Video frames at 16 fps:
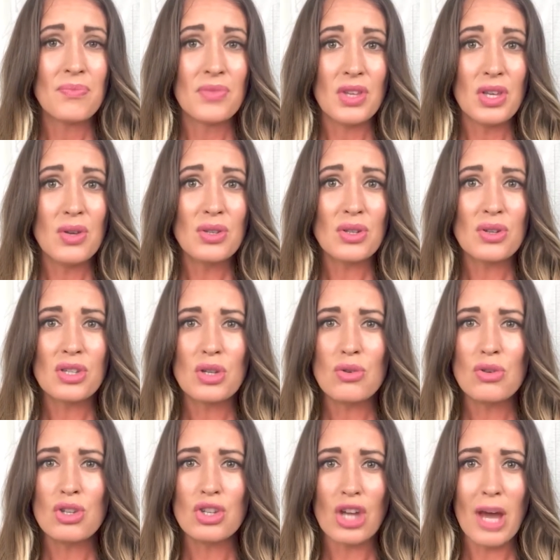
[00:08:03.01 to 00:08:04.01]
users
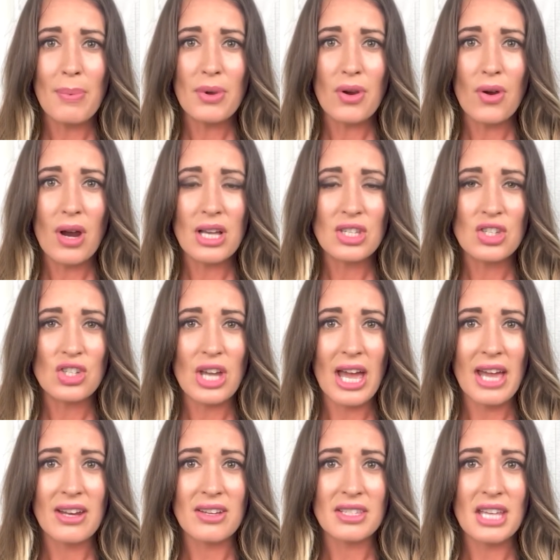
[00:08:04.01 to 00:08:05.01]
who shop across
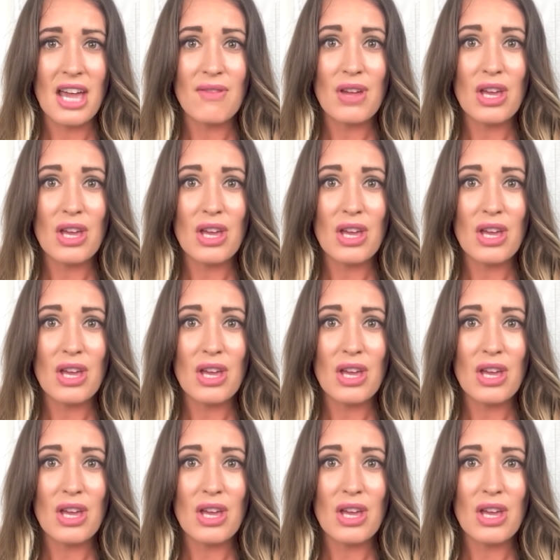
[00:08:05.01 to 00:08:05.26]
channels have